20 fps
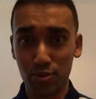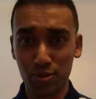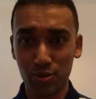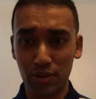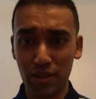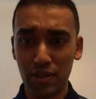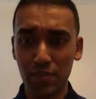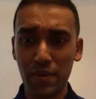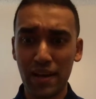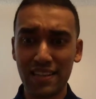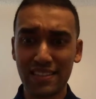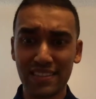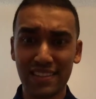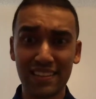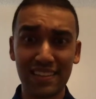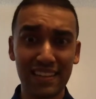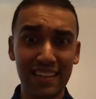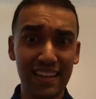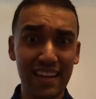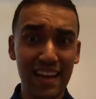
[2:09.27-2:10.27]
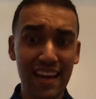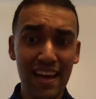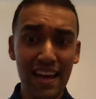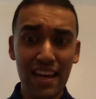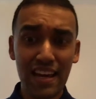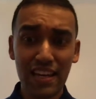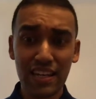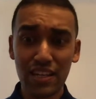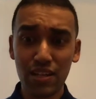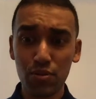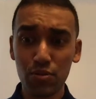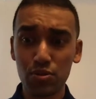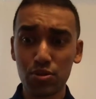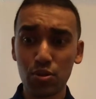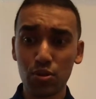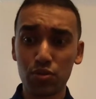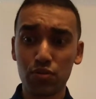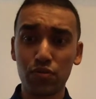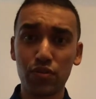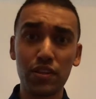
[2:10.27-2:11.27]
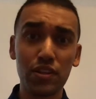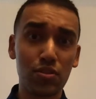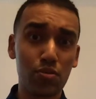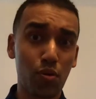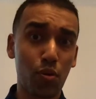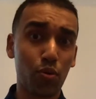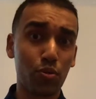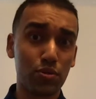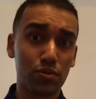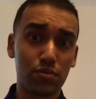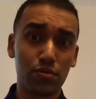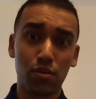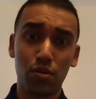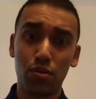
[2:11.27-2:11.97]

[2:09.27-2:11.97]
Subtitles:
So he basically used those free throws.